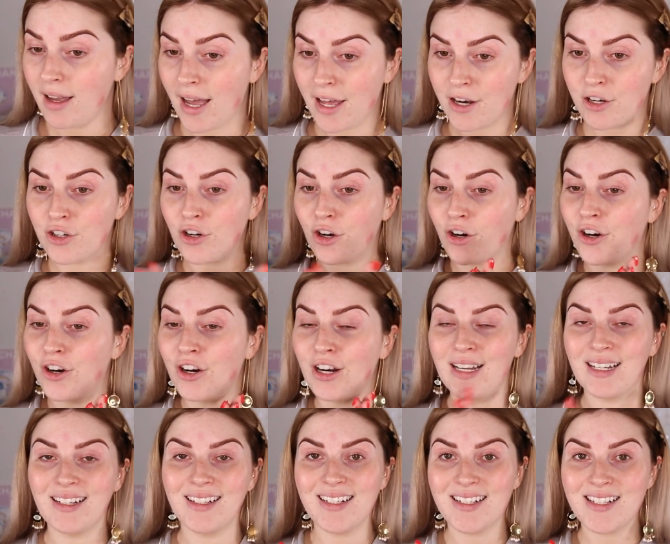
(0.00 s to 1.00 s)
I don't know,
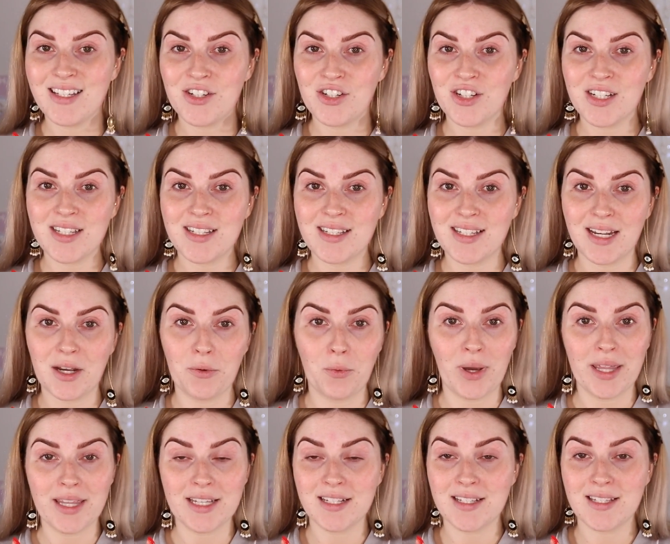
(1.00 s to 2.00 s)
let's just see
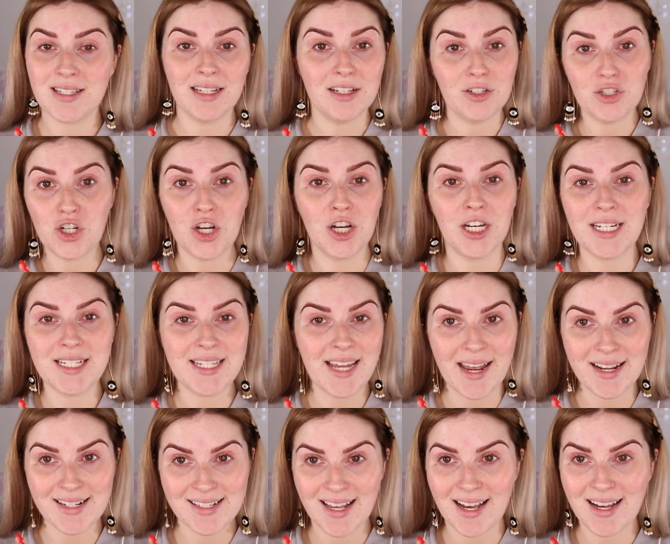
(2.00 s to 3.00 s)
where this journey
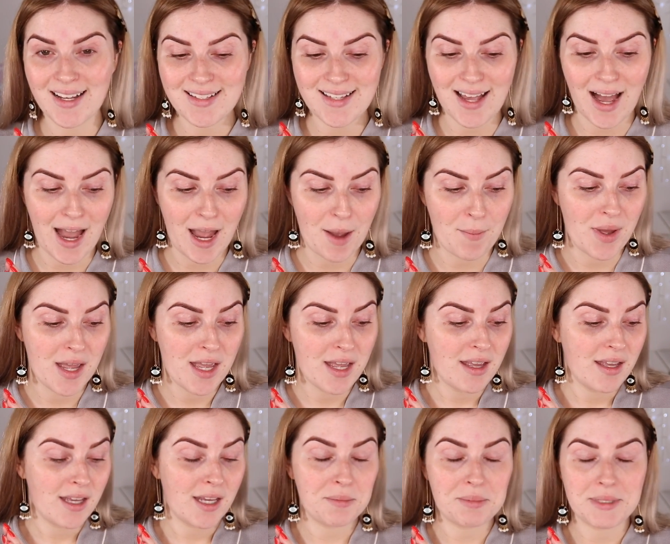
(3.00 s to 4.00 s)
takes us. I'm
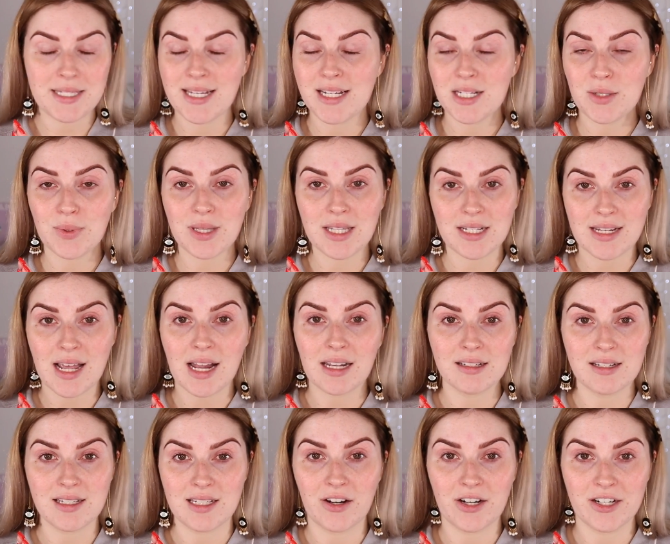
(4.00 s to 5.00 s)
obsessed with this color
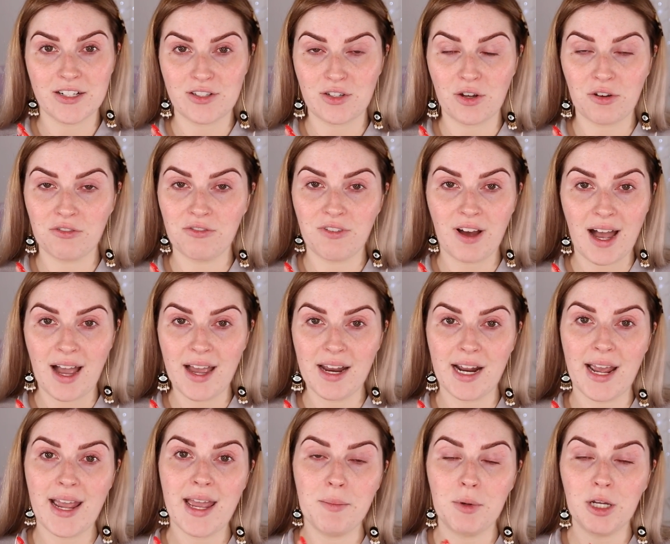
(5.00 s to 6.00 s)
series so far, and
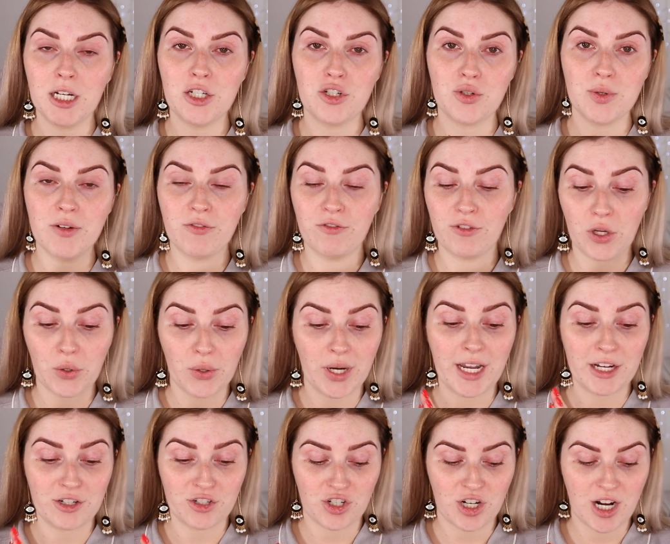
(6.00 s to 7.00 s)
I am going to do a few
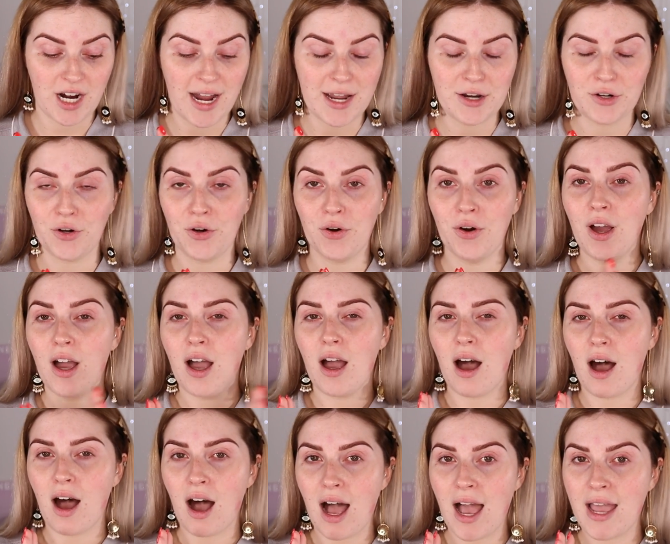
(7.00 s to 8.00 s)
extra. I know
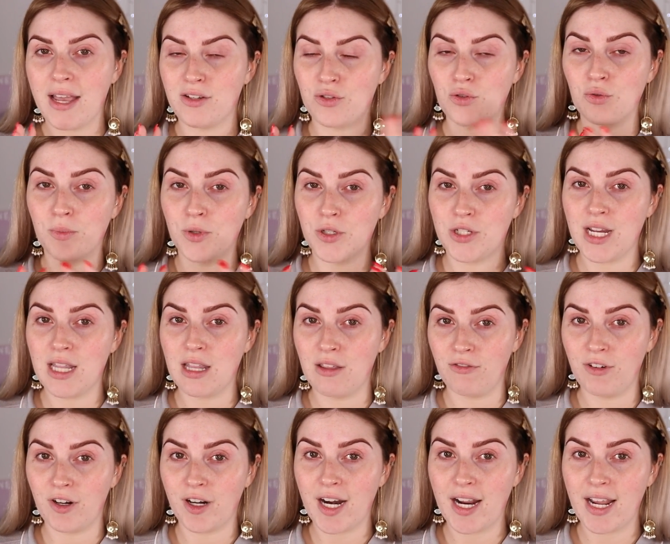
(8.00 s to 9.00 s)
I is almost at the
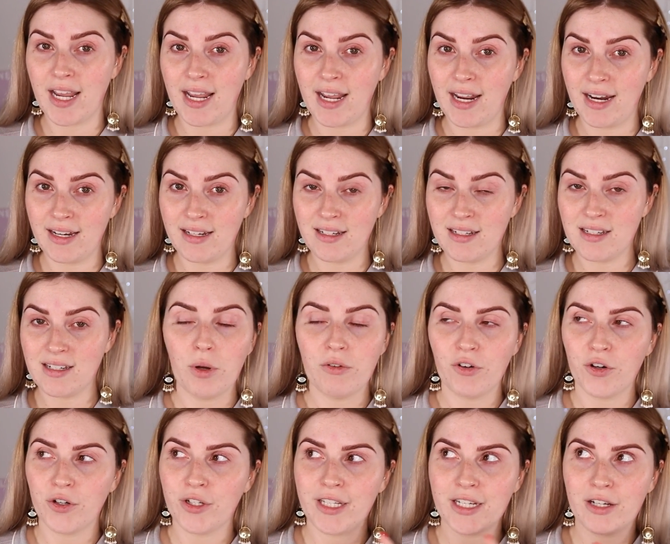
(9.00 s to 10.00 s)
very end. We've
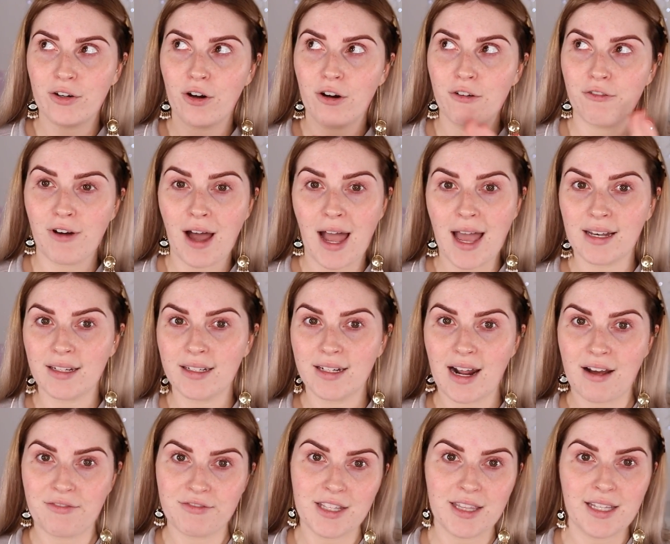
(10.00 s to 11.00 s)
only got violet
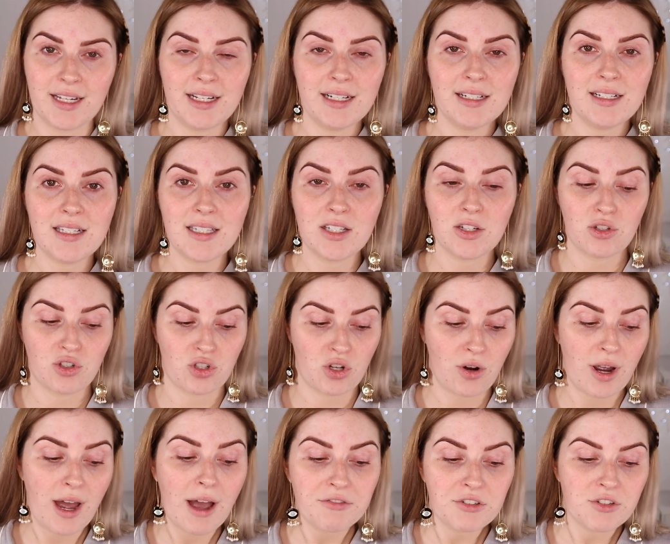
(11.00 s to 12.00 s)
after this. So
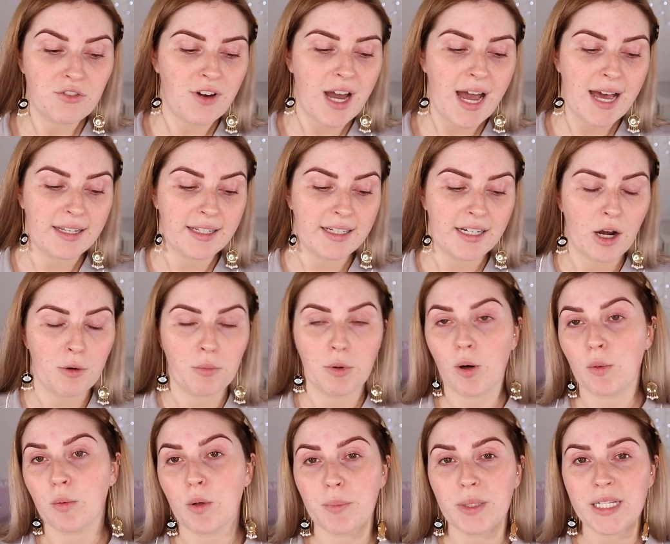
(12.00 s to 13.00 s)
after violet, I'll
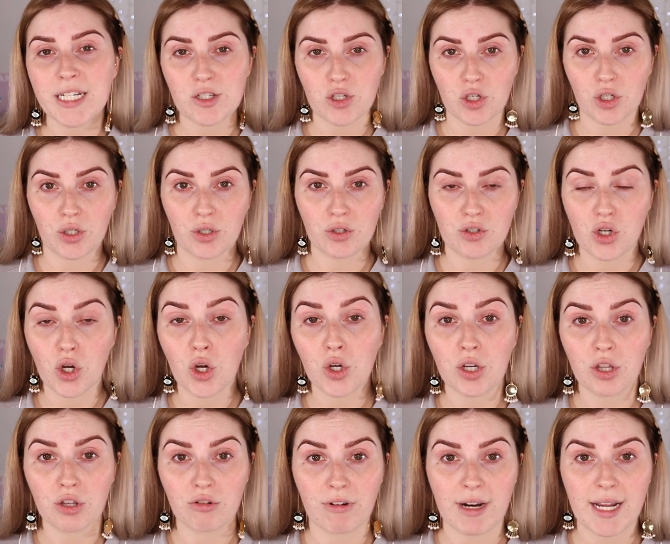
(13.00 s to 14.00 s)
probably do 2
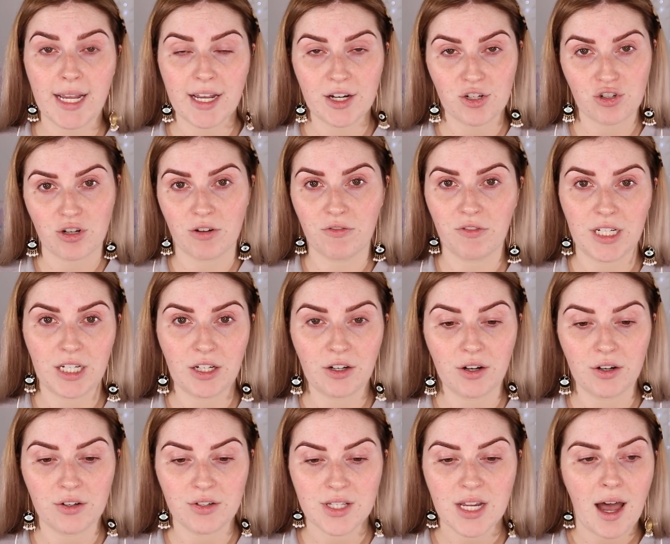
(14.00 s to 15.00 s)
to 3 extra
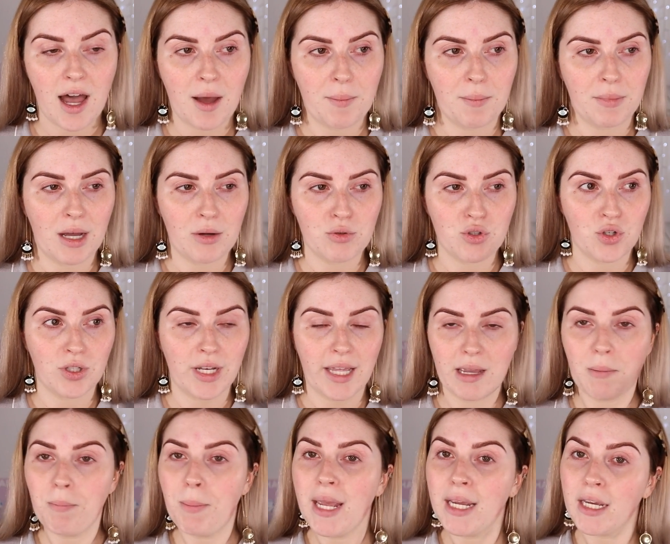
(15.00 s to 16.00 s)
videos. I'll do like
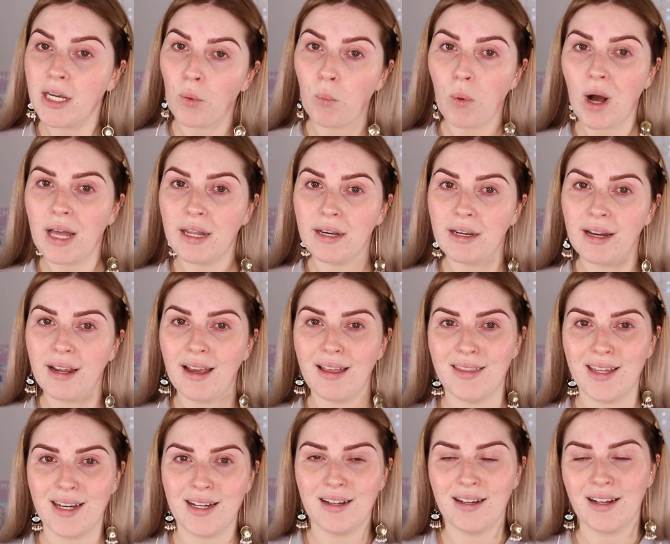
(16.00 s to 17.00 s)
a pink one, and
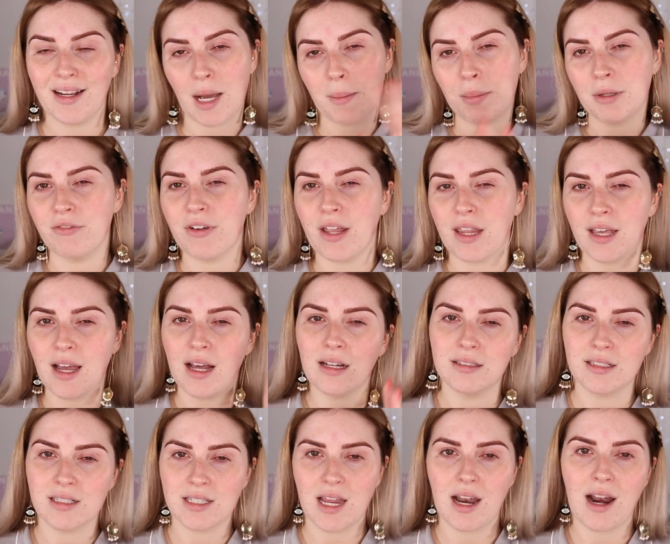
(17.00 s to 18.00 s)
then a couple of other
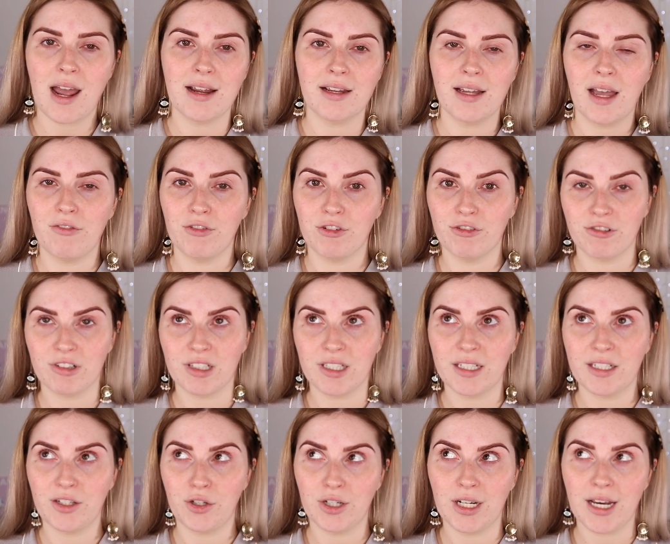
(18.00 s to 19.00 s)
colors that I haven't
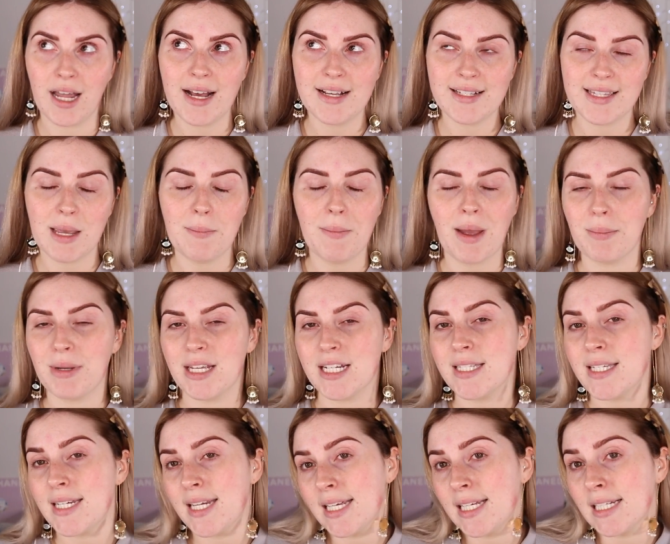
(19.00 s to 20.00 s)
really utilized, like maybe a
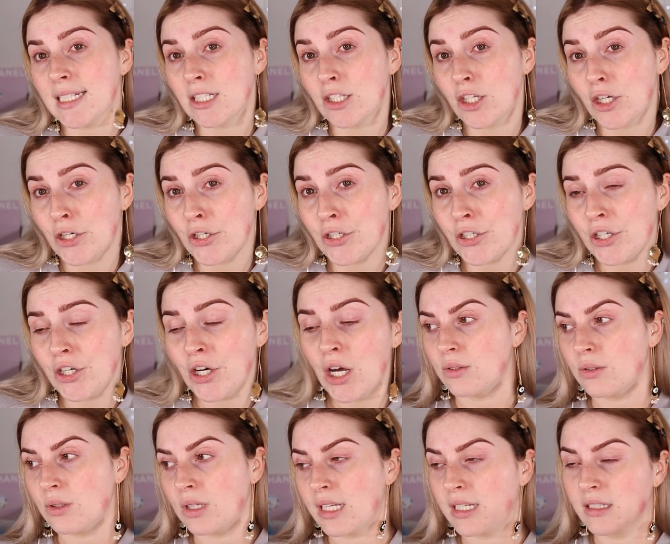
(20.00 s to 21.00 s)
teal look,
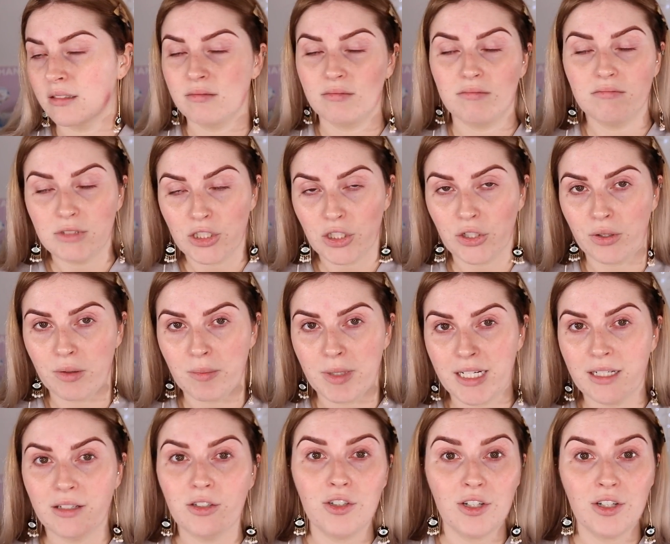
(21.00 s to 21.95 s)
or like, you know what I mean.